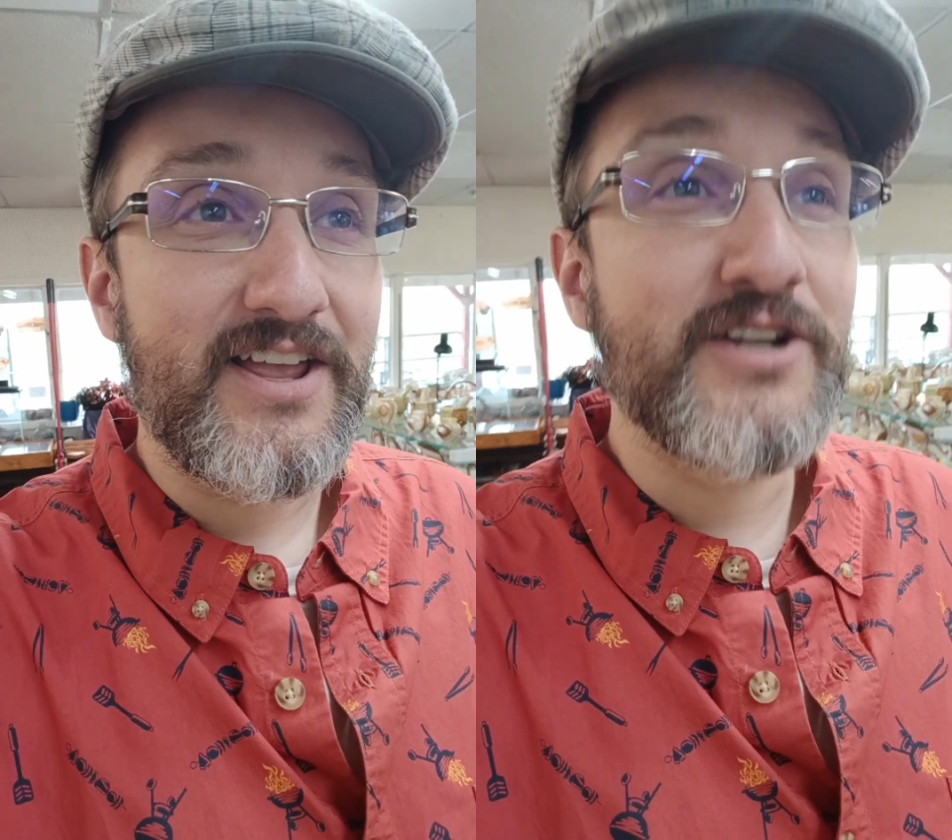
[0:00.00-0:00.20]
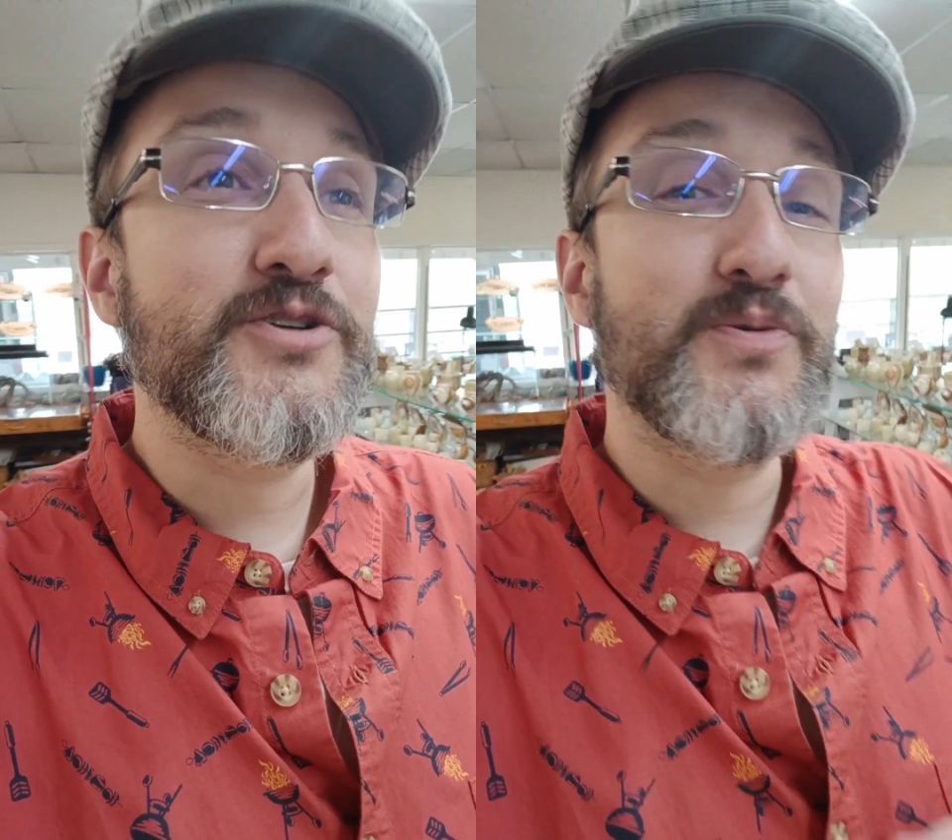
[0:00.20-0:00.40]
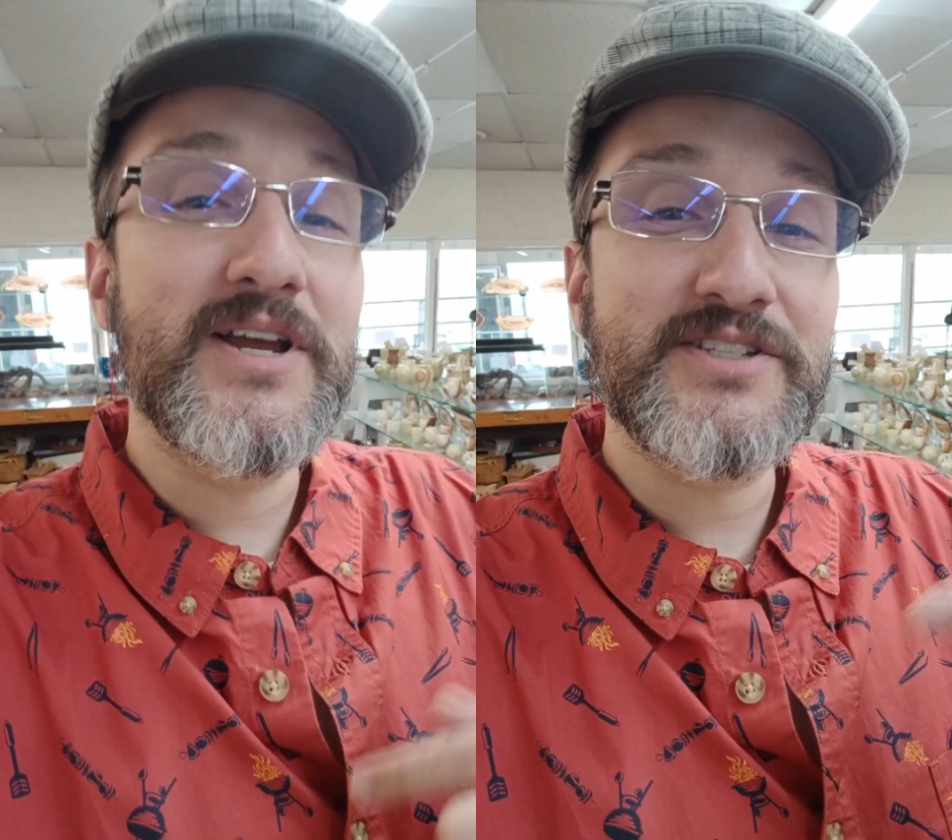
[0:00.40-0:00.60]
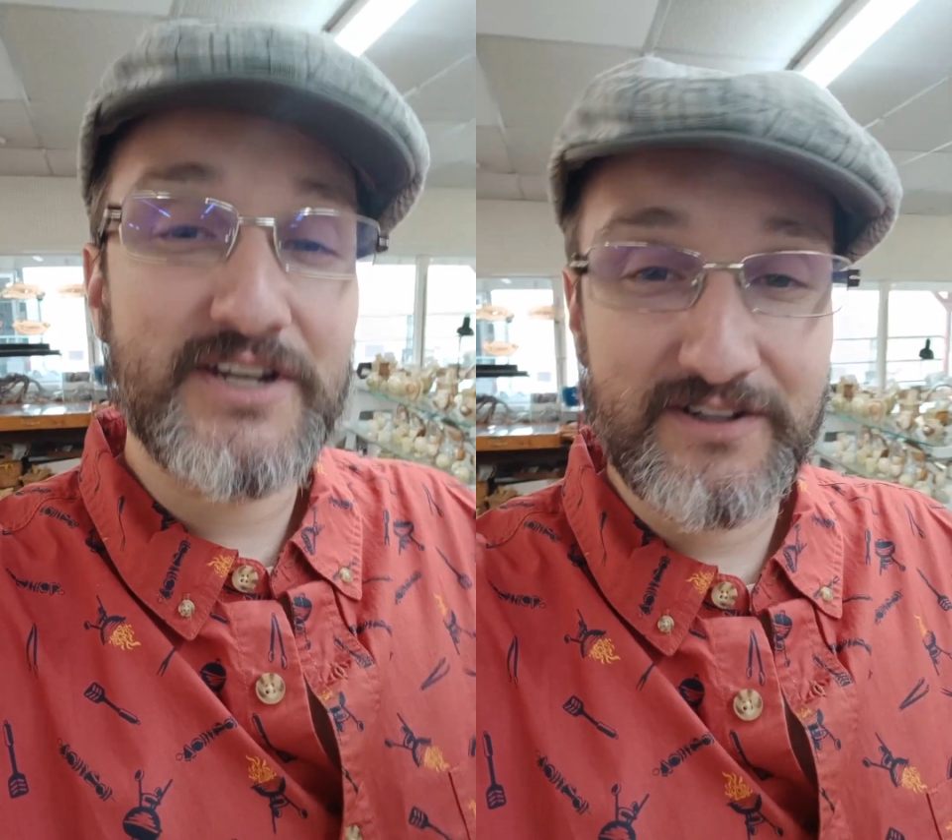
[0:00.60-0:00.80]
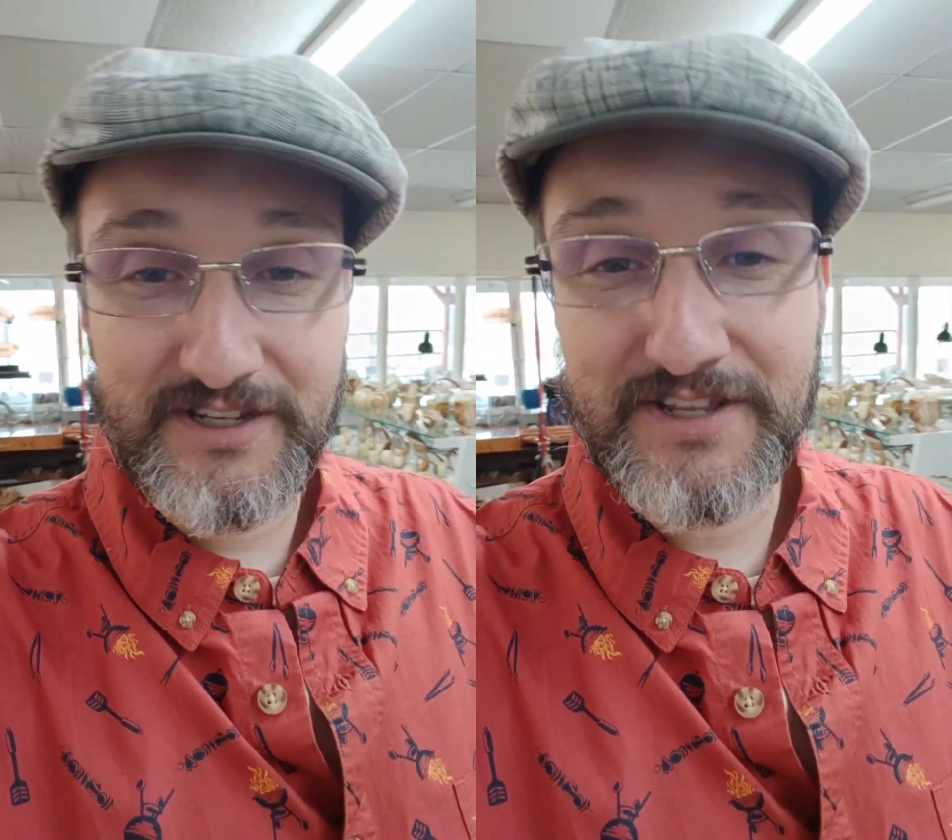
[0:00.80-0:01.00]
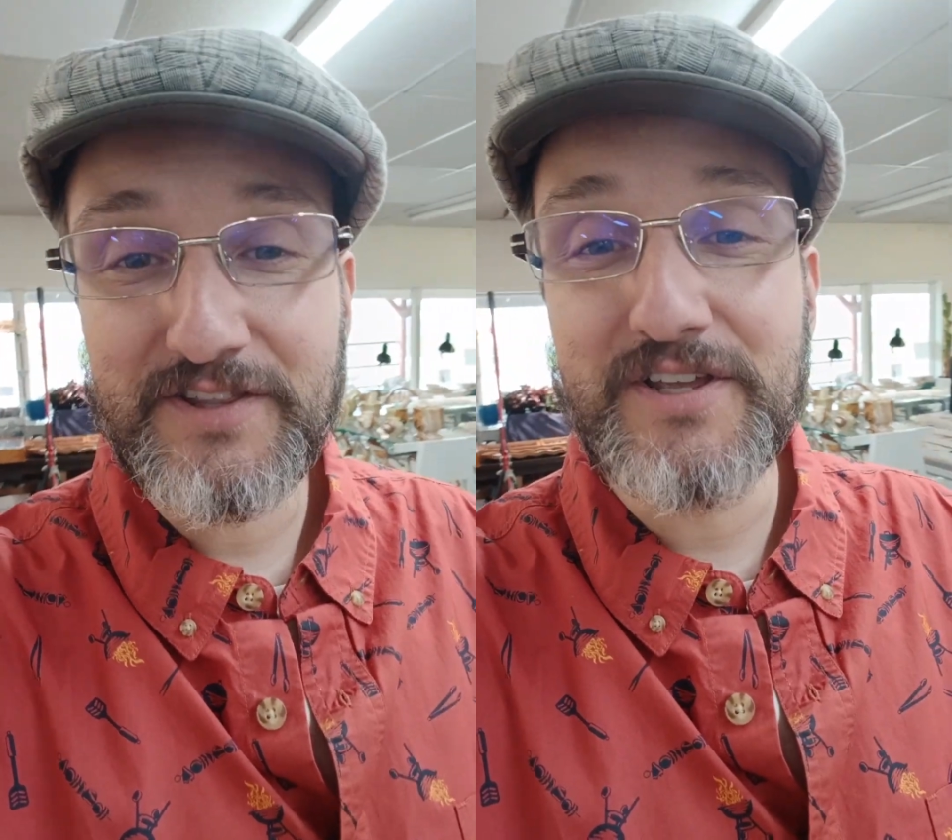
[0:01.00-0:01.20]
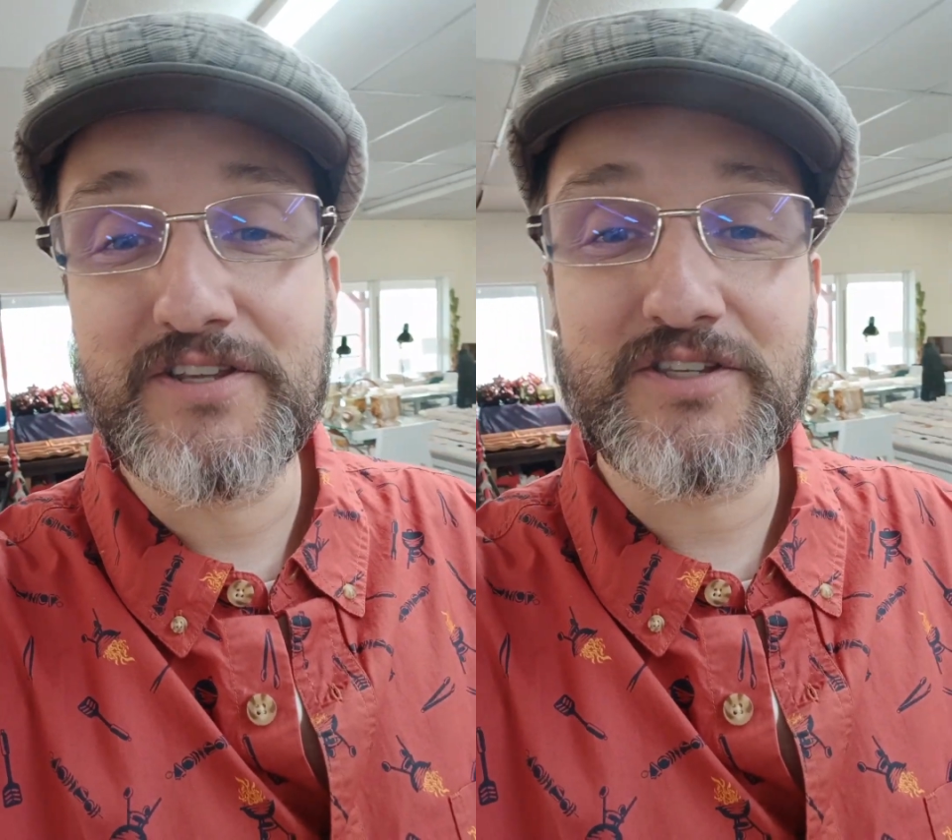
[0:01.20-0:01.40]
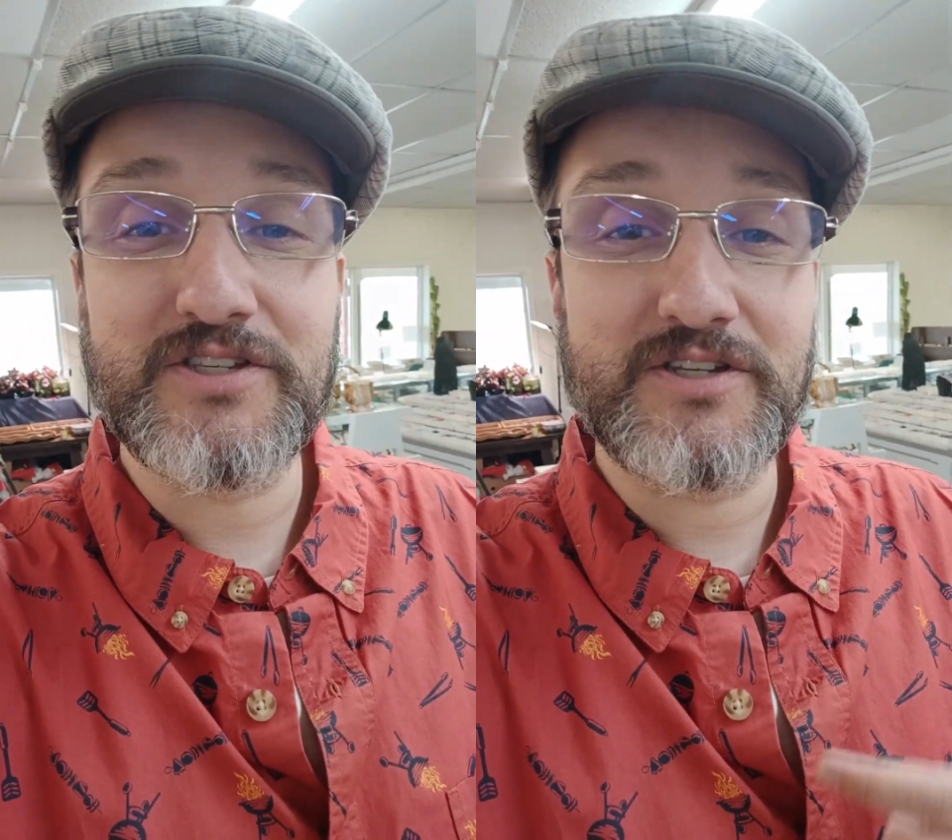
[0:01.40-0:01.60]
Interestingly,
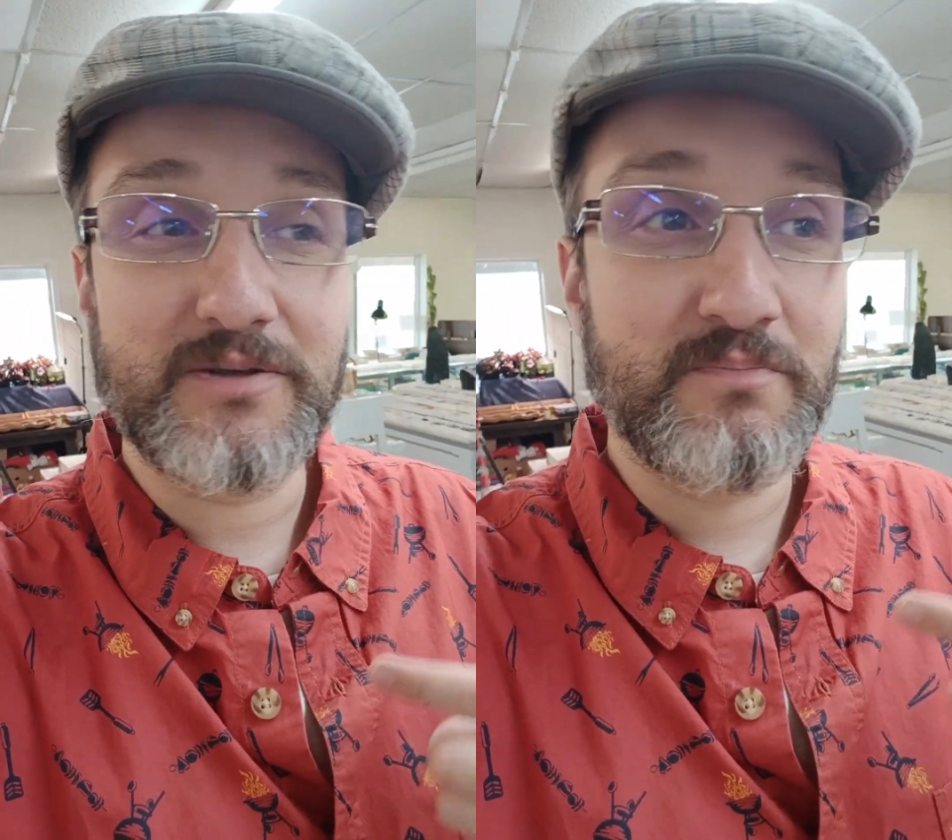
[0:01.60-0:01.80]
this